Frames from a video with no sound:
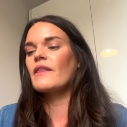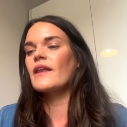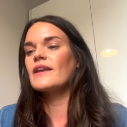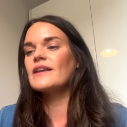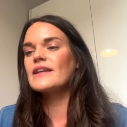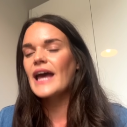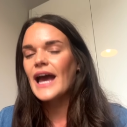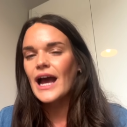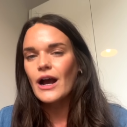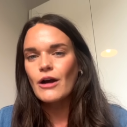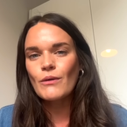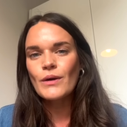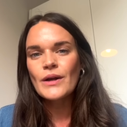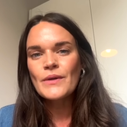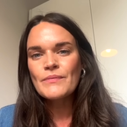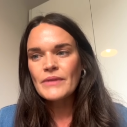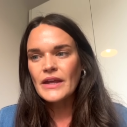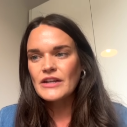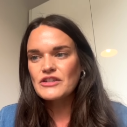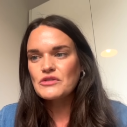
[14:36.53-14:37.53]
And then now
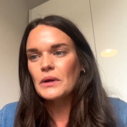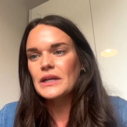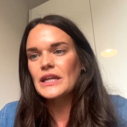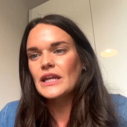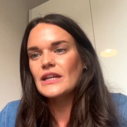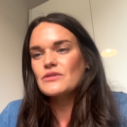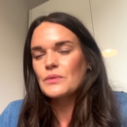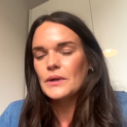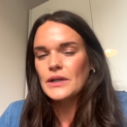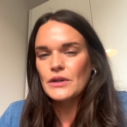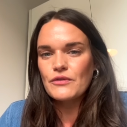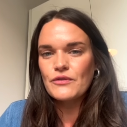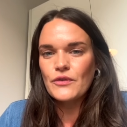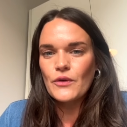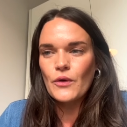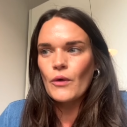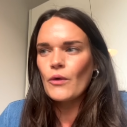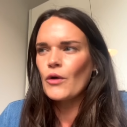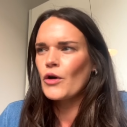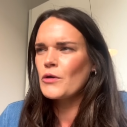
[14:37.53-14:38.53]
in
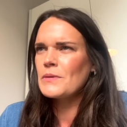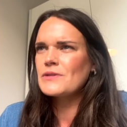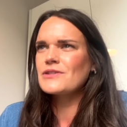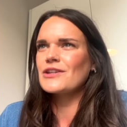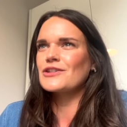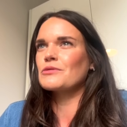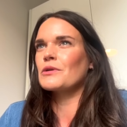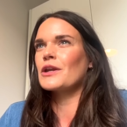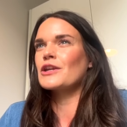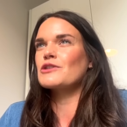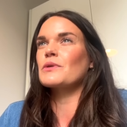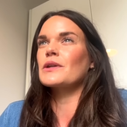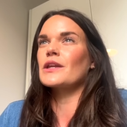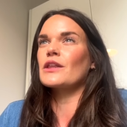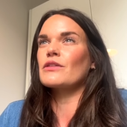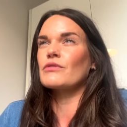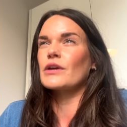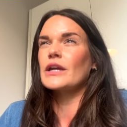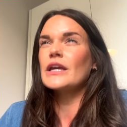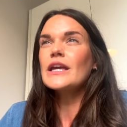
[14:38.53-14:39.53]
2024, almost in
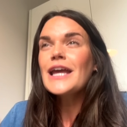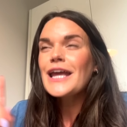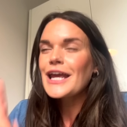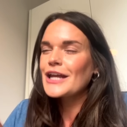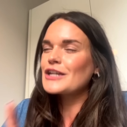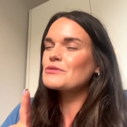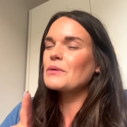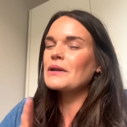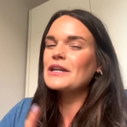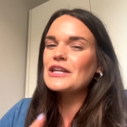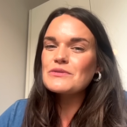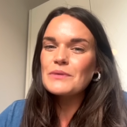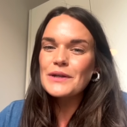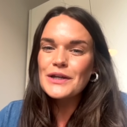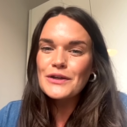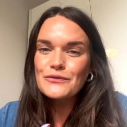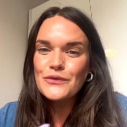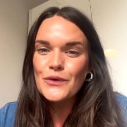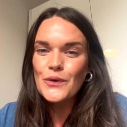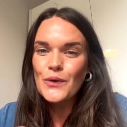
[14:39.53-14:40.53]
2023, in
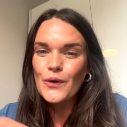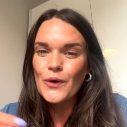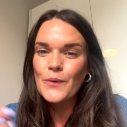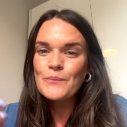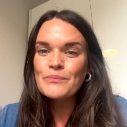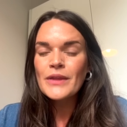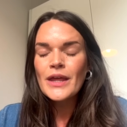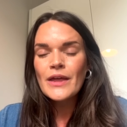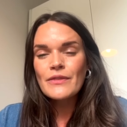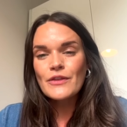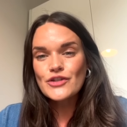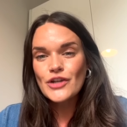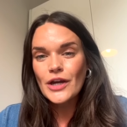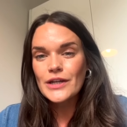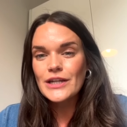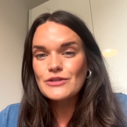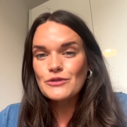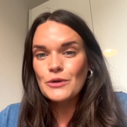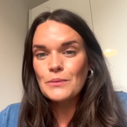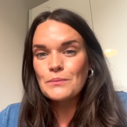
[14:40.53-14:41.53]
2024, the
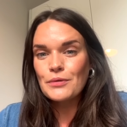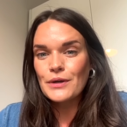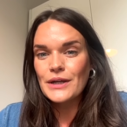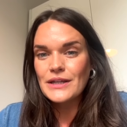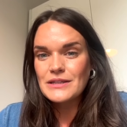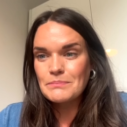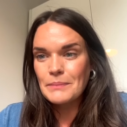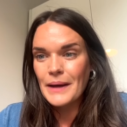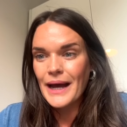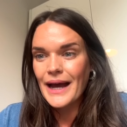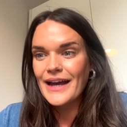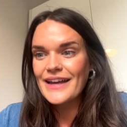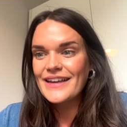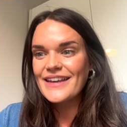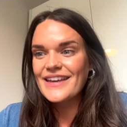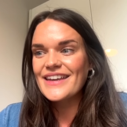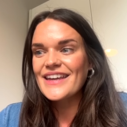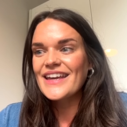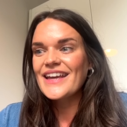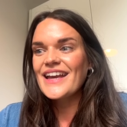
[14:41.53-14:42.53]
Chinese Grand Prix is back
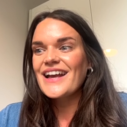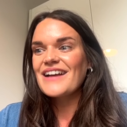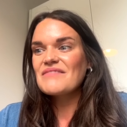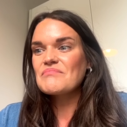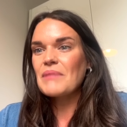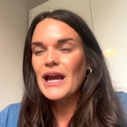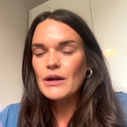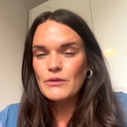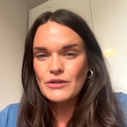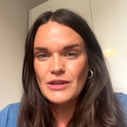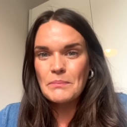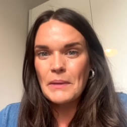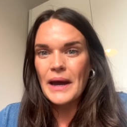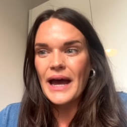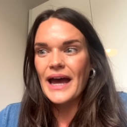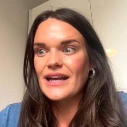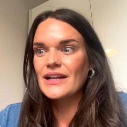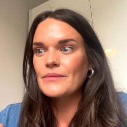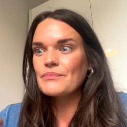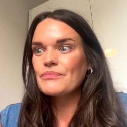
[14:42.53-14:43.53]
back with a
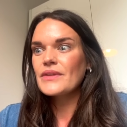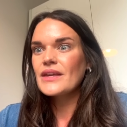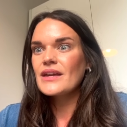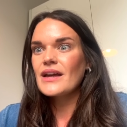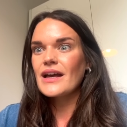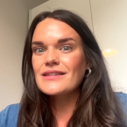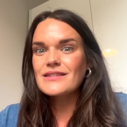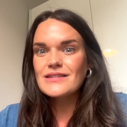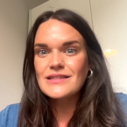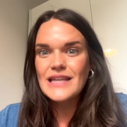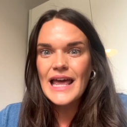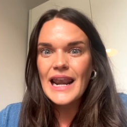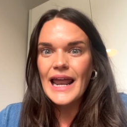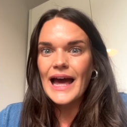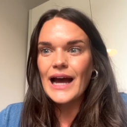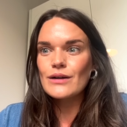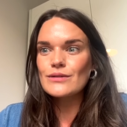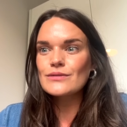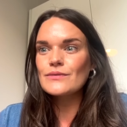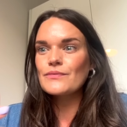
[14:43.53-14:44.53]
bang, a
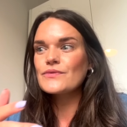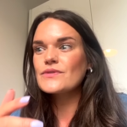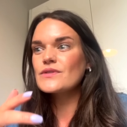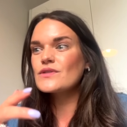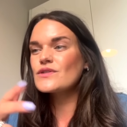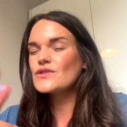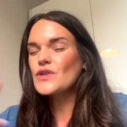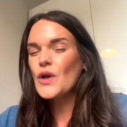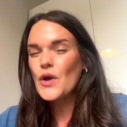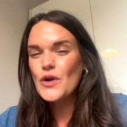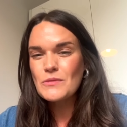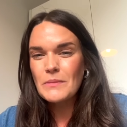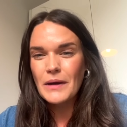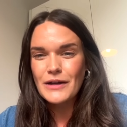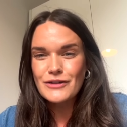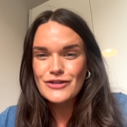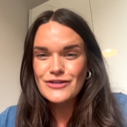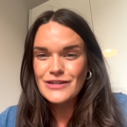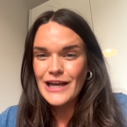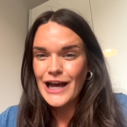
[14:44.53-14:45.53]
sellout, so
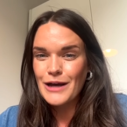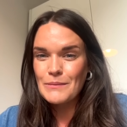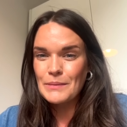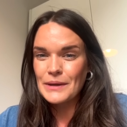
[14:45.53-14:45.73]
much